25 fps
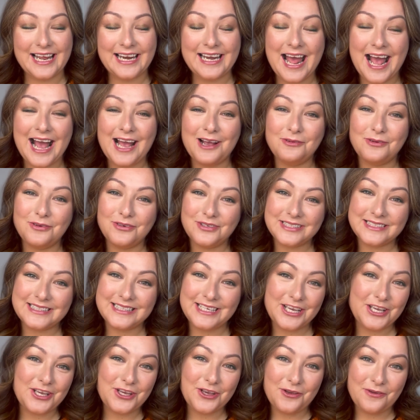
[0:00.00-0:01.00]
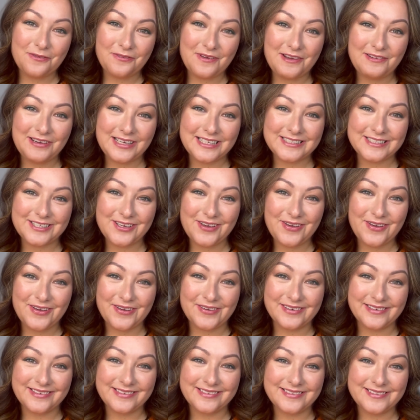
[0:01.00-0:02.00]
and I will see you very
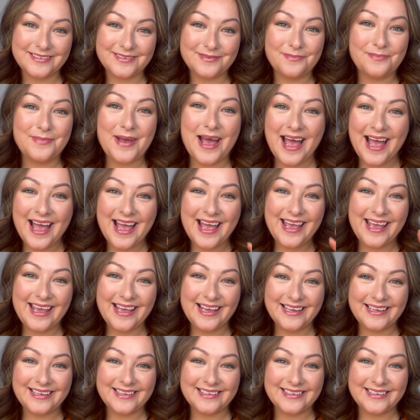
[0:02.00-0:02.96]
soon. Bye.